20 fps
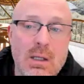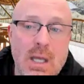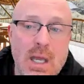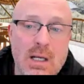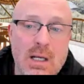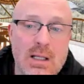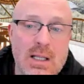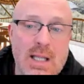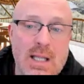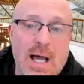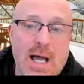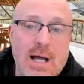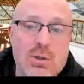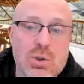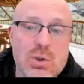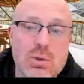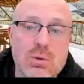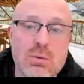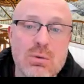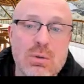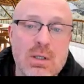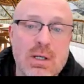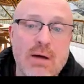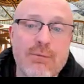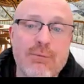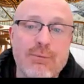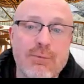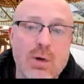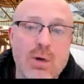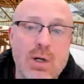allows you enough
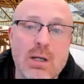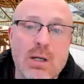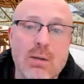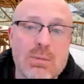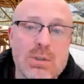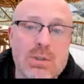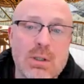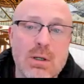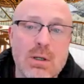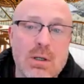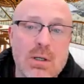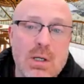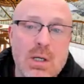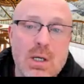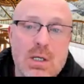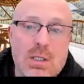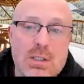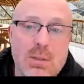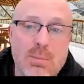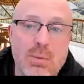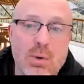freedom to